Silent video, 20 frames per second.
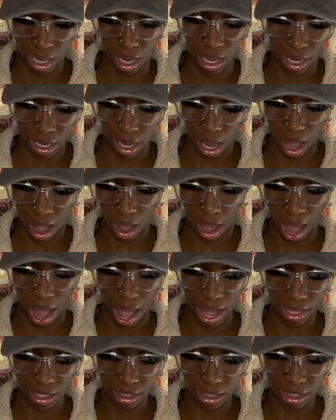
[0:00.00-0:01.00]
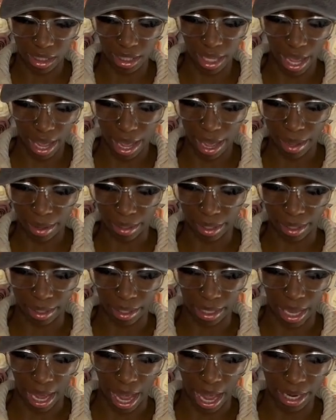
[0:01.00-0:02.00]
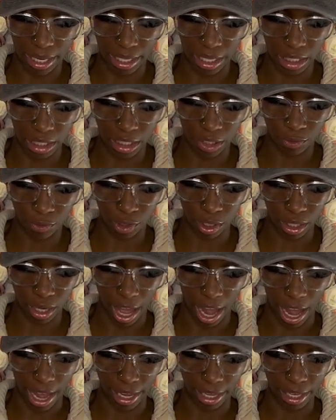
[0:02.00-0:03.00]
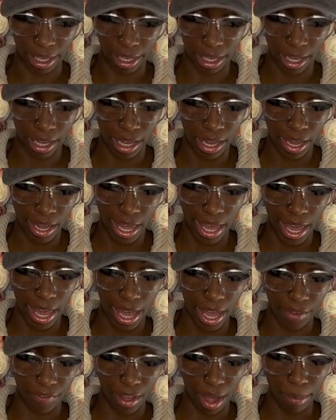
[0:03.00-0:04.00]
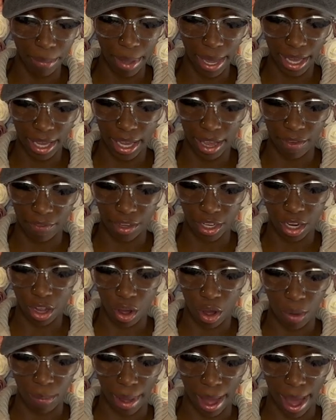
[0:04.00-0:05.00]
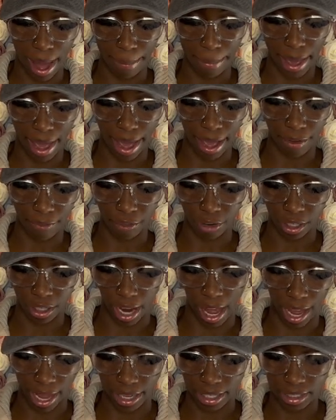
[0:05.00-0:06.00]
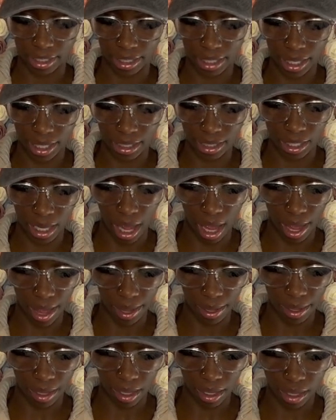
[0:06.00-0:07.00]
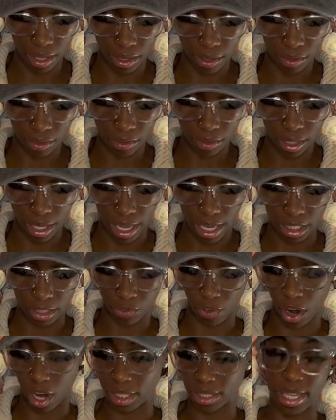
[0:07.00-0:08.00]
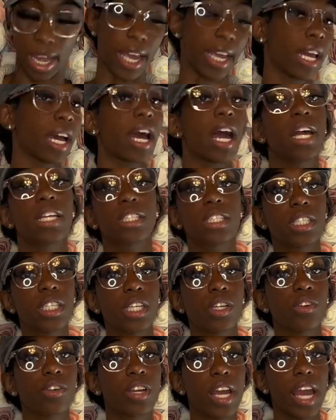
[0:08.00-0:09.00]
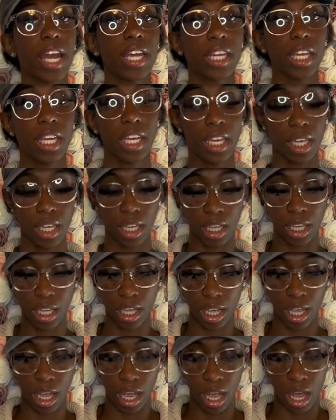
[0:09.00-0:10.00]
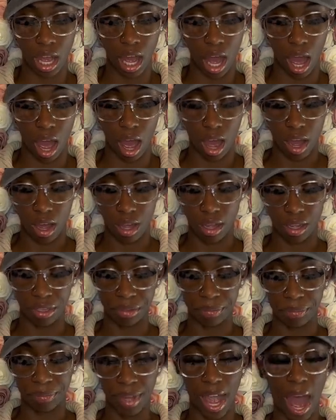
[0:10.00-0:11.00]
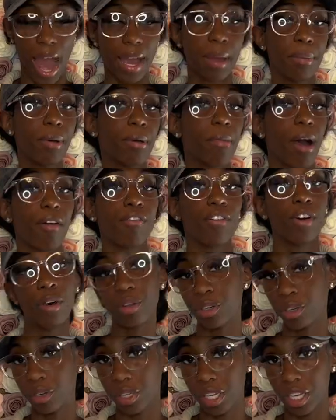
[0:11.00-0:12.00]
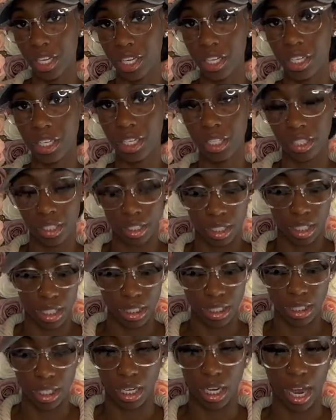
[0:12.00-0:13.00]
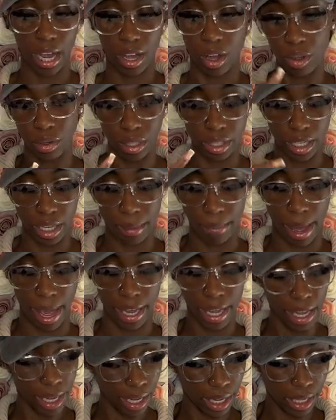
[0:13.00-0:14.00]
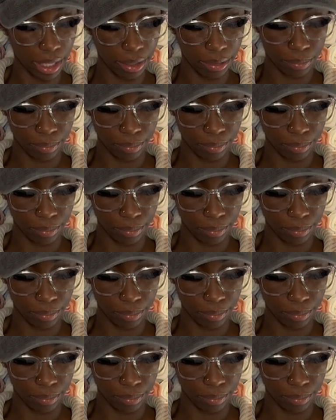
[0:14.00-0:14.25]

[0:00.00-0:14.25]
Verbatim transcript: And y'all, I just had got this for like if I'm making a video on my iPad for like TikTok as far as like content creating. Um, I can put my phone on here instead of like holding it in my hand.